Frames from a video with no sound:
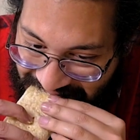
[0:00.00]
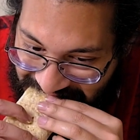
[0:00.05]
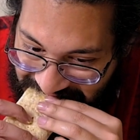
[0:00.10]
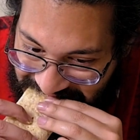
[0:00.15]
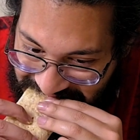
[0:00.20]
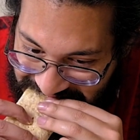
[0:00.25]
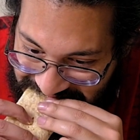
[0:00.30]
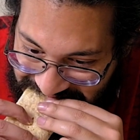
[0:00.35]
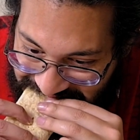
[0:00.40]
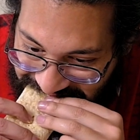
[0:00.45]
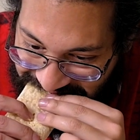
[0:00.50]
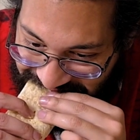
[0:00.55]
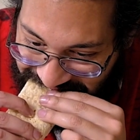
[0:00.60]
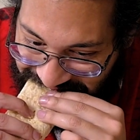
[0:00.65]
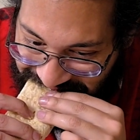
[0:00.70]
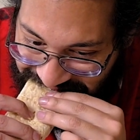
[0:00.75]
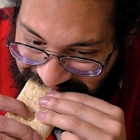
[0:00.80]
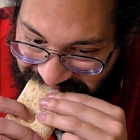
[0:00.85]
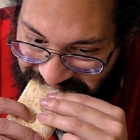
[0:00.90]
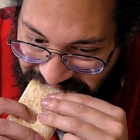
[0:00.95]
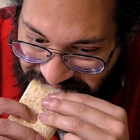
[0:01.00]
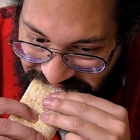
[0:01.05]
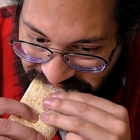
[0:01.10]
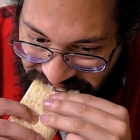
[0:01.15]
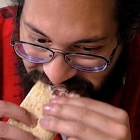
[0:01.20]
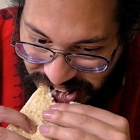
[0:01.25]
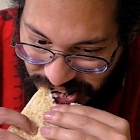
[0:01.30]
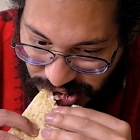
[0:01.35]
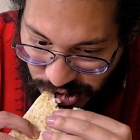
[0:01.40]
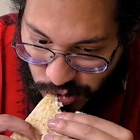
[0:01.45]
is spiced
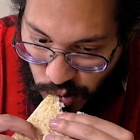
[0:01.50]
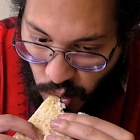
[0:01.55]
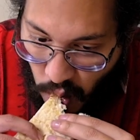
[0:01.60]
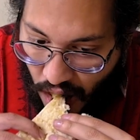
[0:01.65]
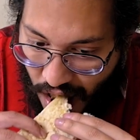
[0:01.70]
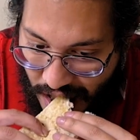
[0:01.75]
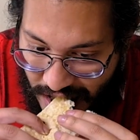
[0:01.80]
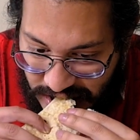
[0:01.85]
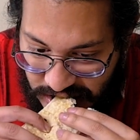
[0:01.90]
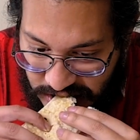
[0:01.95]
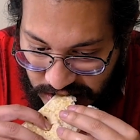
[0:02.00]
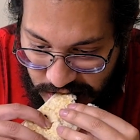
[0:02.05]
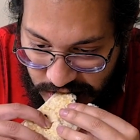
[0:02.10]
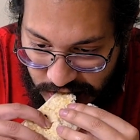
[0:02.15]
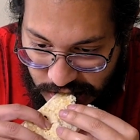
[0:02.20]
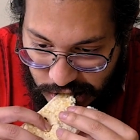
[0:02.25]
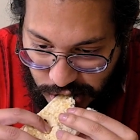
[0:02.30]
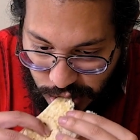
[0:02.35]
so well.